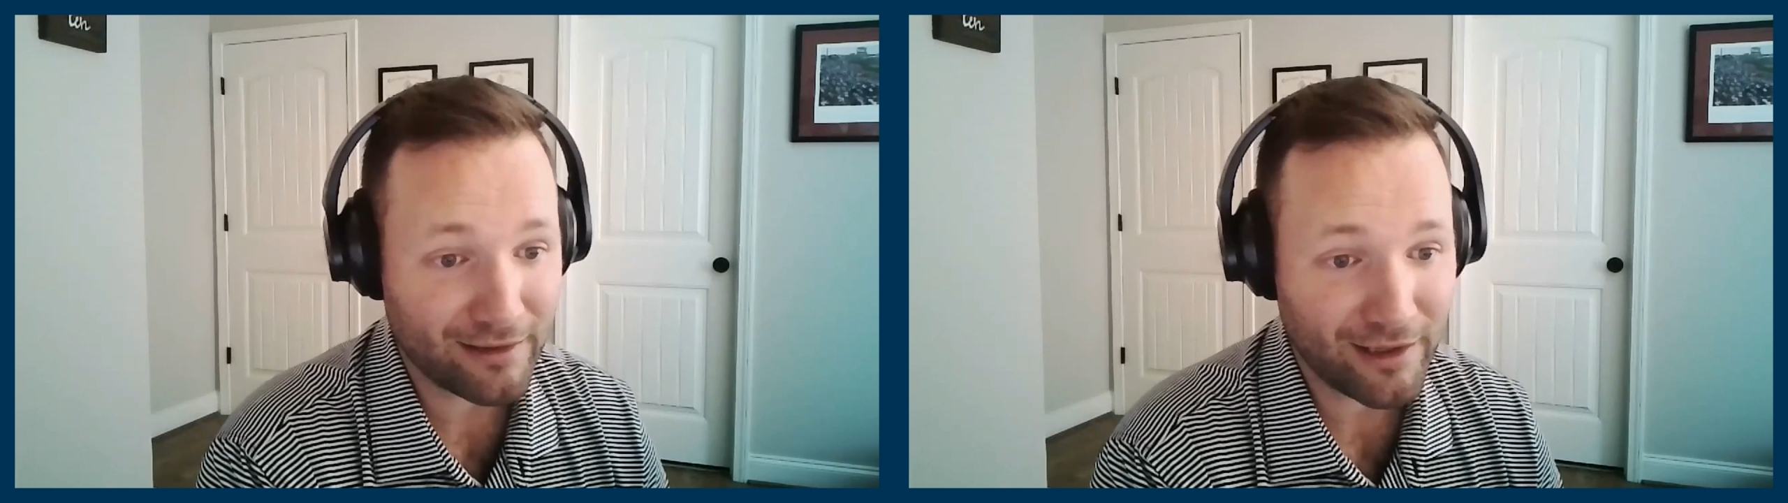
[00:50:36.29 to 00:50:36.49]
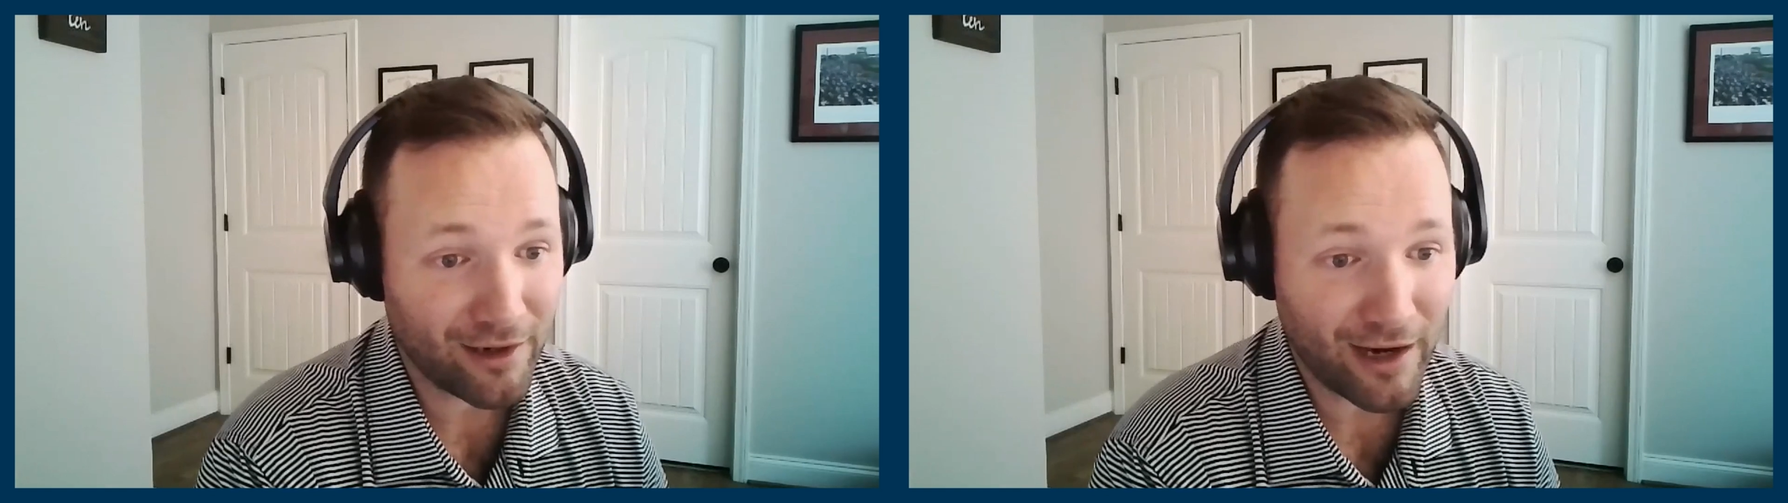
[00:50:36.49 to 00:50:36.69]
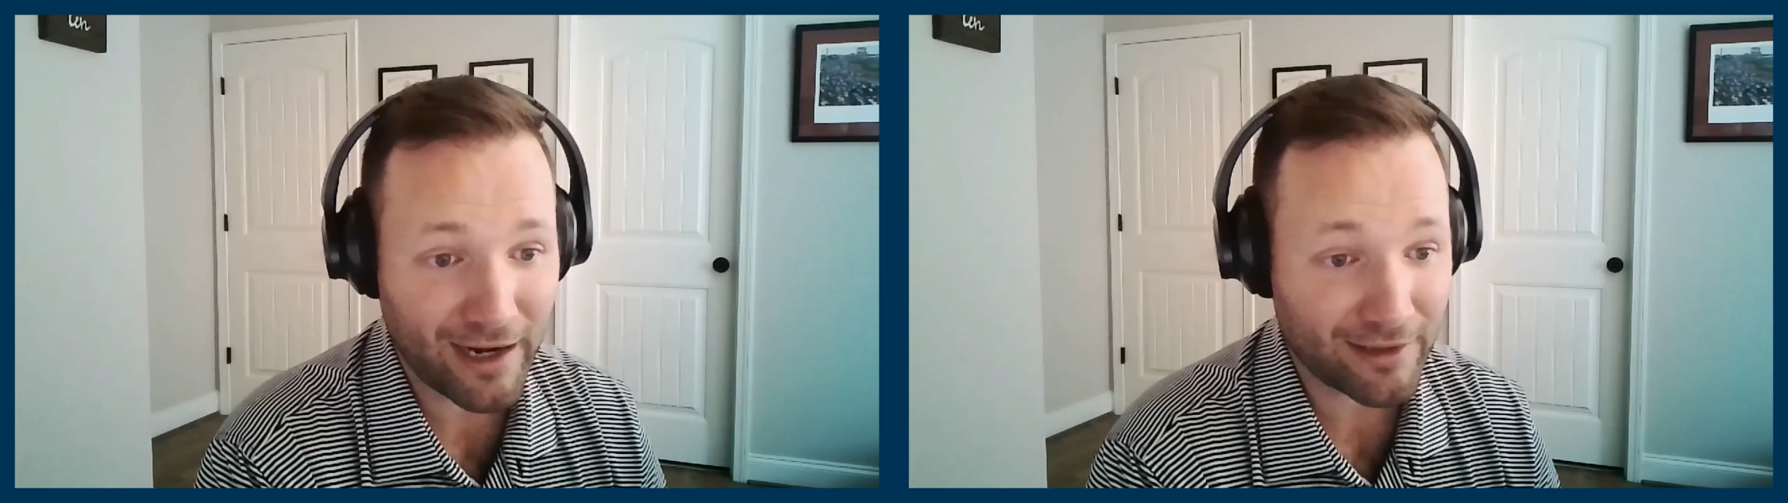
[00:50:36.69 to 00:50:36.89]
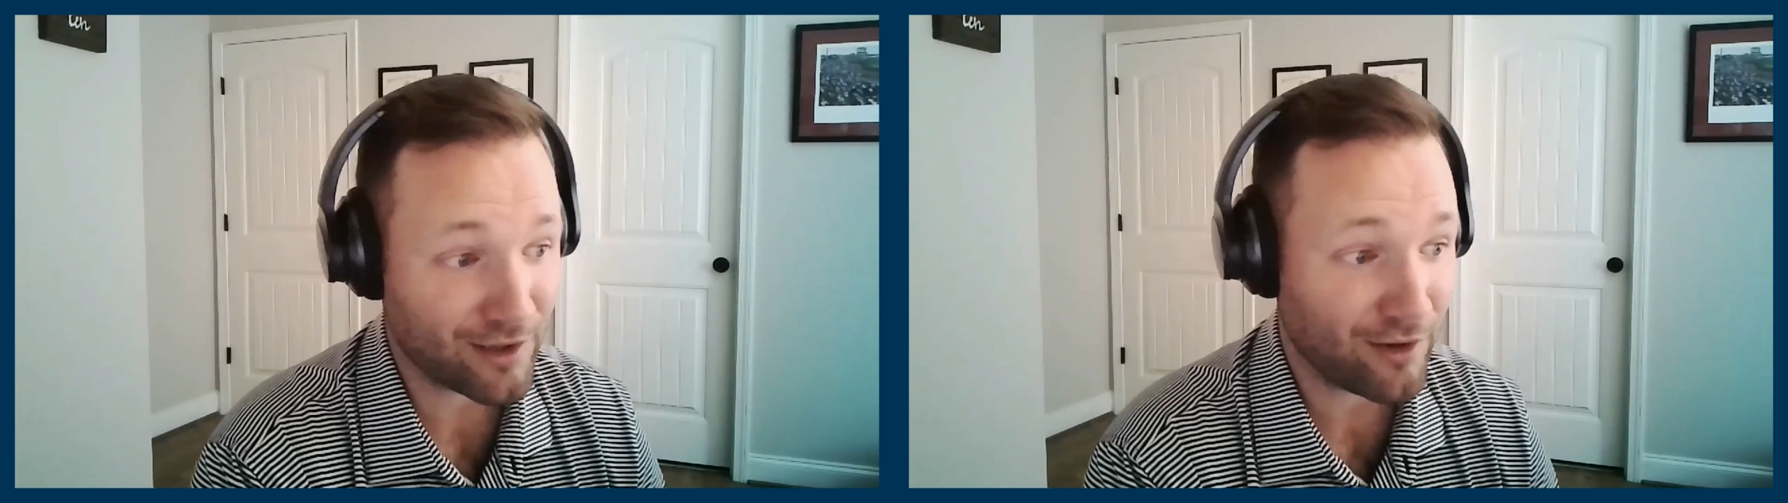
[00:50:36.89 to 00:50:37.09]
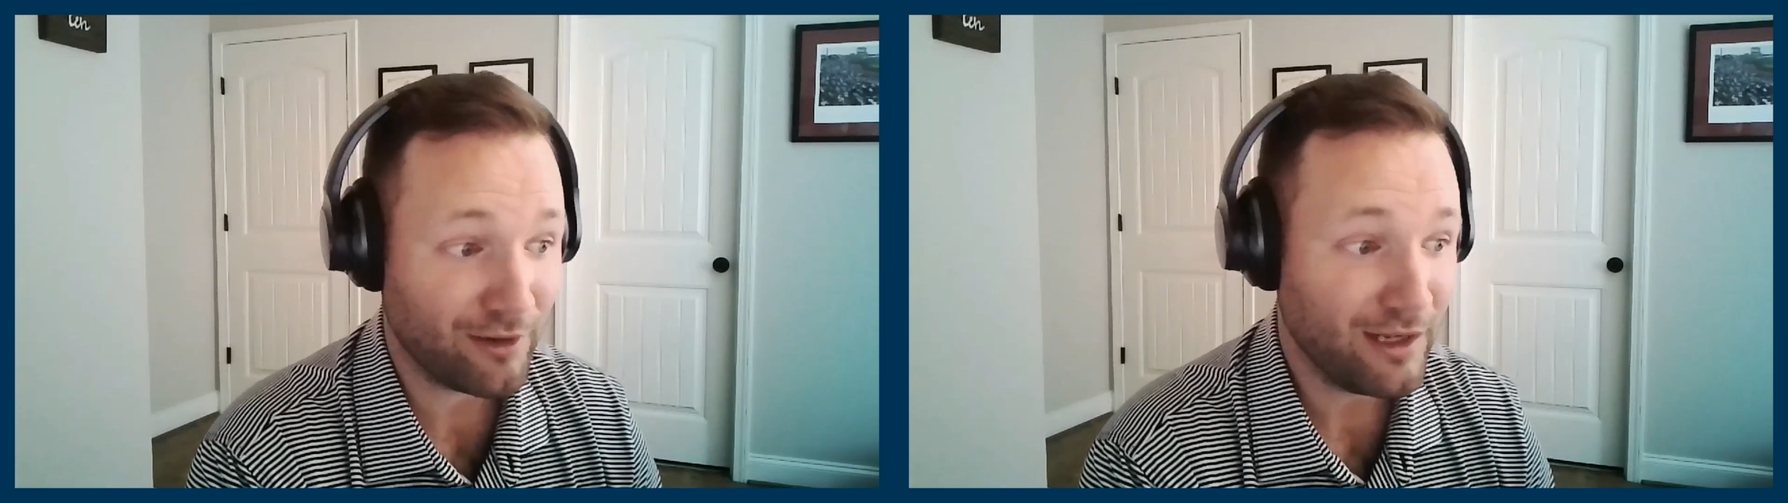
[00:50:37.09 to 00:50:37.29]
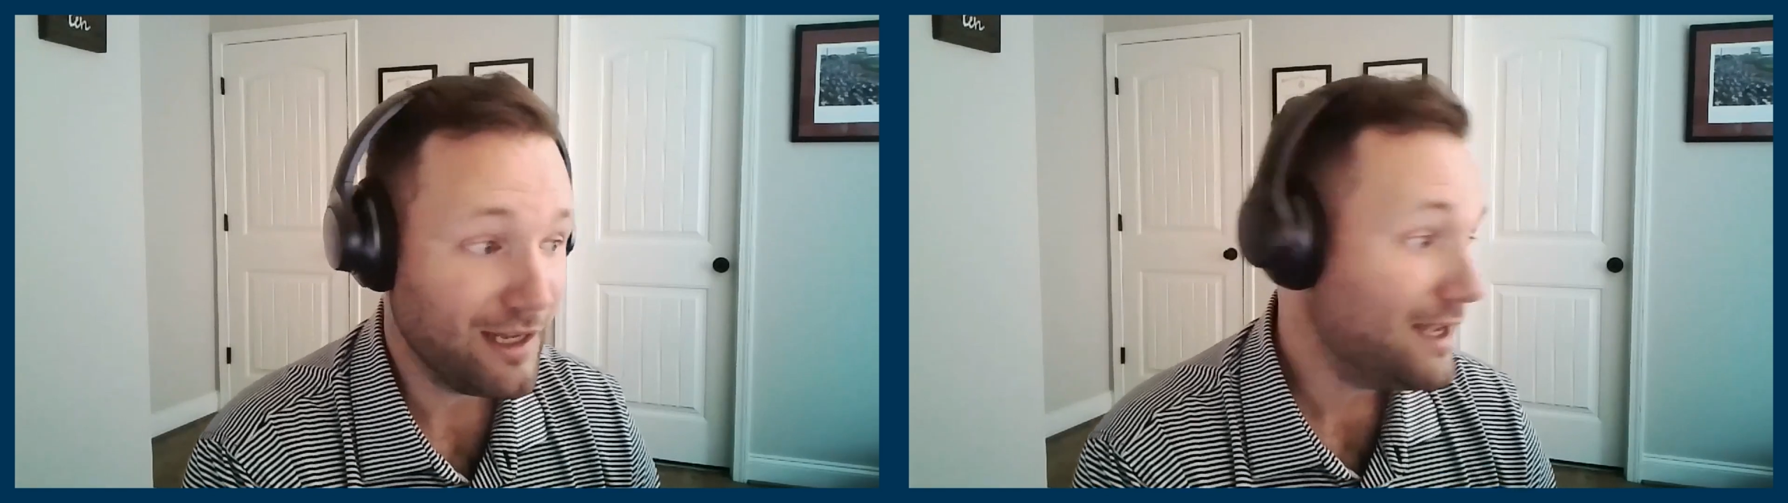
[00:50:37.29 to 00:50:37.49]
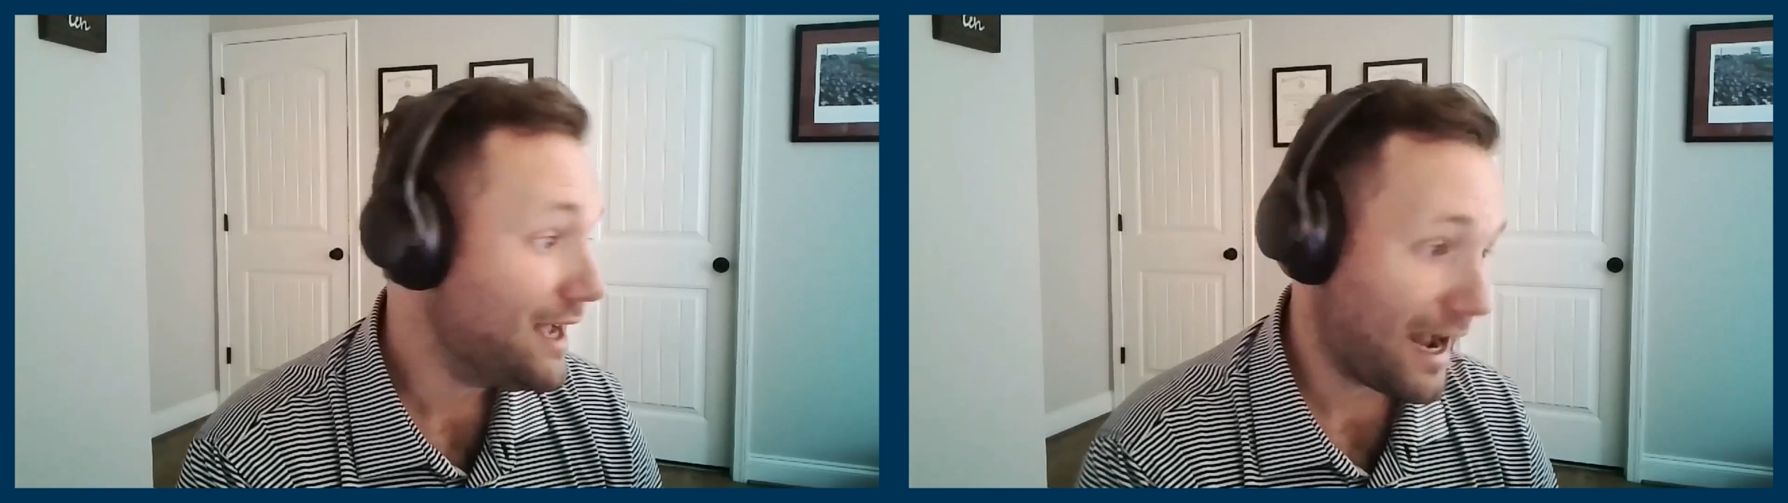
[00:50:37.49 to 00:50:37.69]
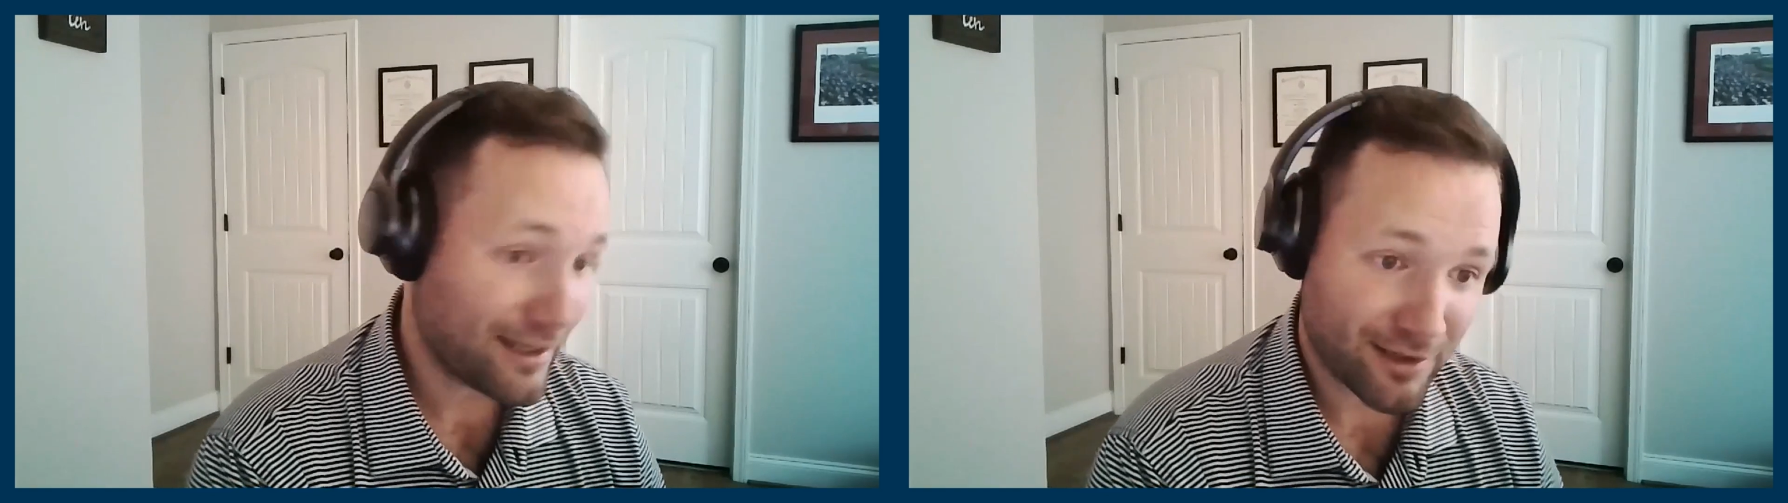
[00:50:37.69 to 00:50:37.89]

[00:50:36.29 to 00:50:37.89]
And so I